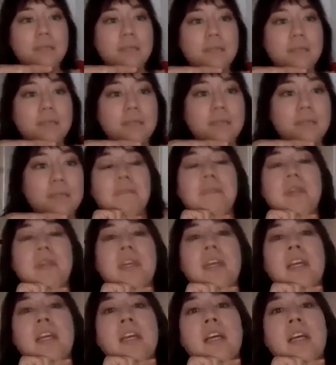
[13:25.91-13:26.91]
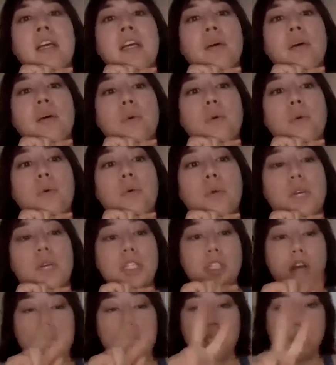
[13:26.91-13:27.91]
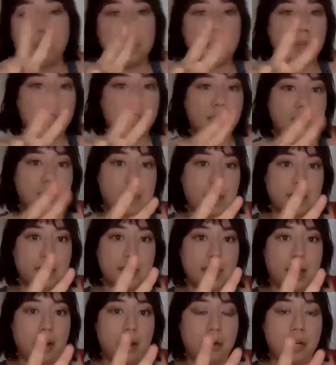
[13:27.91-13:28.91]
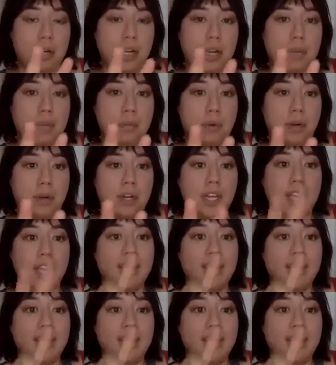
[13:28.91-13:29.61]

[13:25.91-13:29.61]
So we're going to talk specifically about scouring and mordanting.